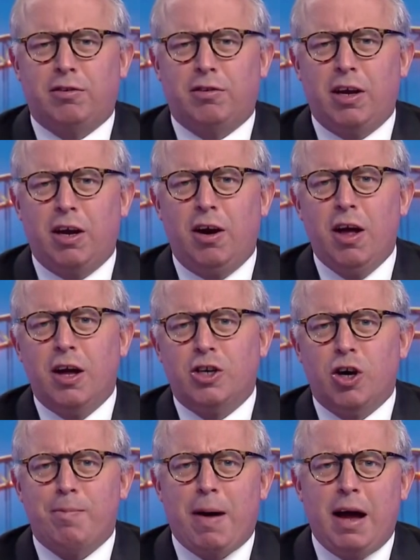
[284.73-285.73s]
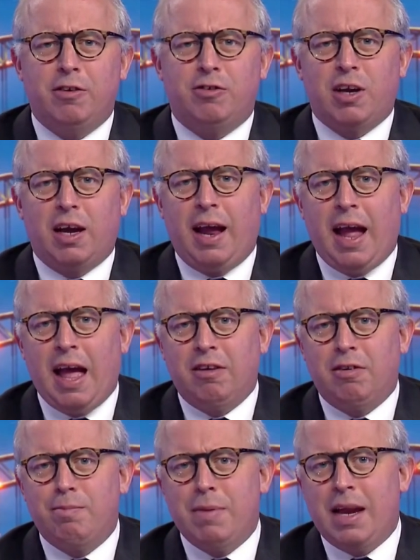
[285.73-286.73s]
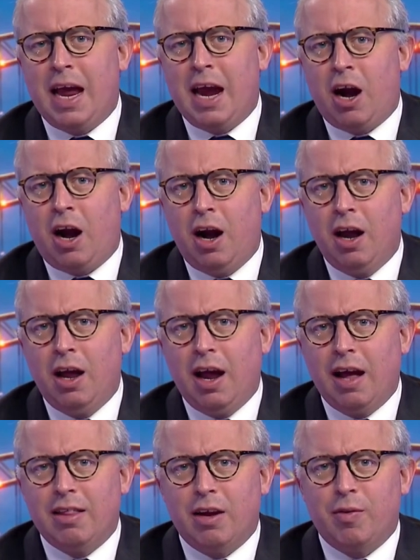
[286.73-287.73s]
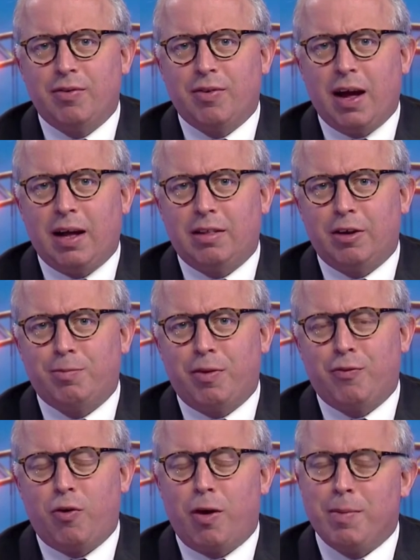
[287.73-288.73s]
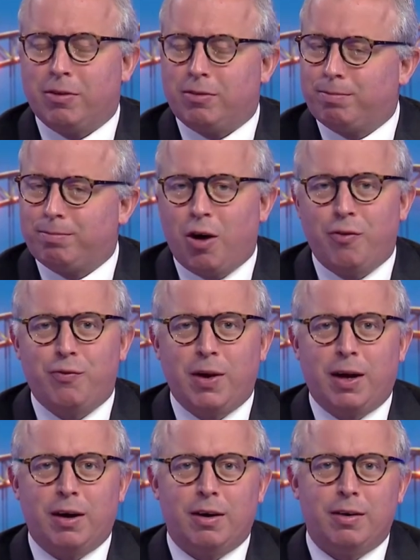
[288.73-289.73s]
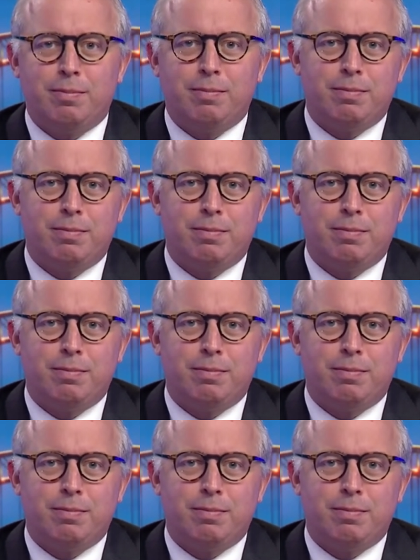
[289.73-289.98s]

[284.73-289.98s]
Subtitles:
to see here. Joe Biden's shaking hands in midair. And then we've got this performance. Go figure.